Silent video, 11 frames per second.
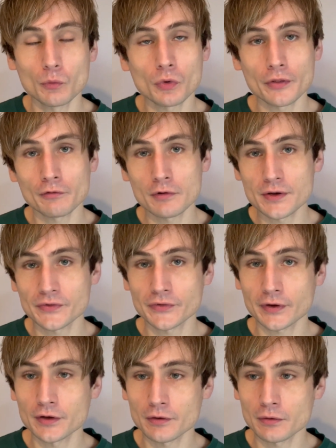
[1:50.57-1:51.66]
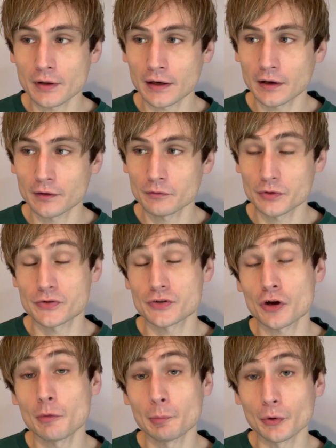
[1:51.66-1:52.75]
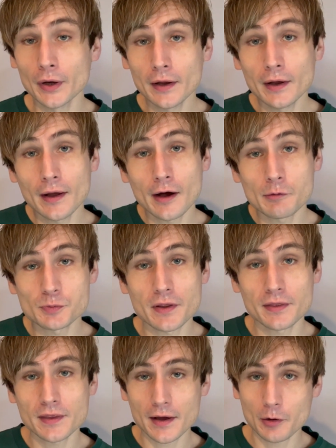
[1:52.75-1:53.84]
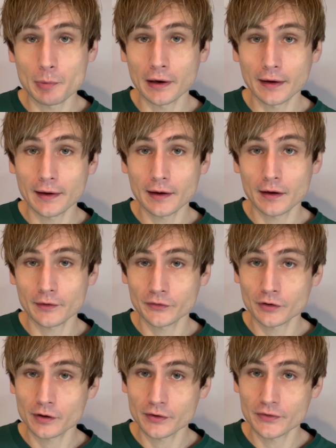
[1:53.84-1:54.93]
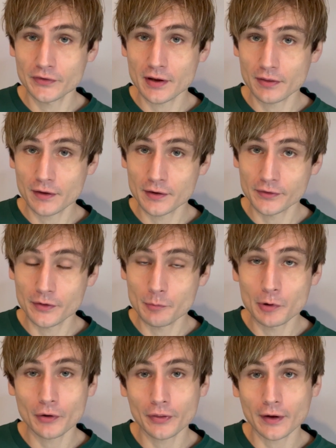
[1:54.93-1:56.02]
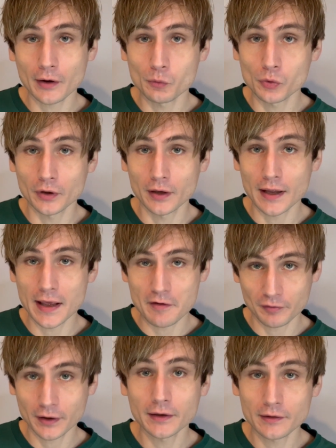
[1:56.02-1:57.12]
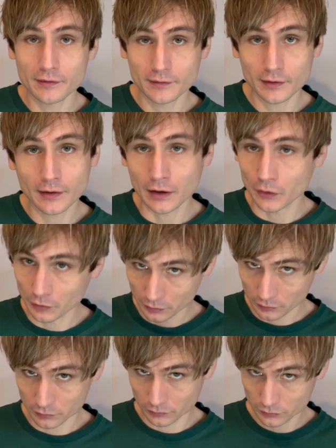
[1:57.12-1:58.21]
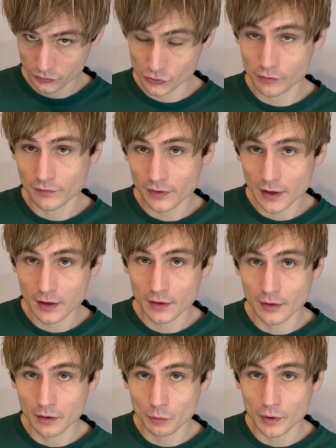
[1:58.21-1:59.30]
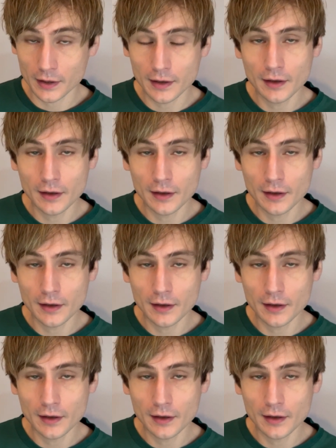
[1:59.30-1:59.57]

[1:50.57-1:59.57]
One of the reasons I do that was a couple. Helps me think about it, and I start to see things in the book that I wouldn't if I didn't sit down and sort of think in that way.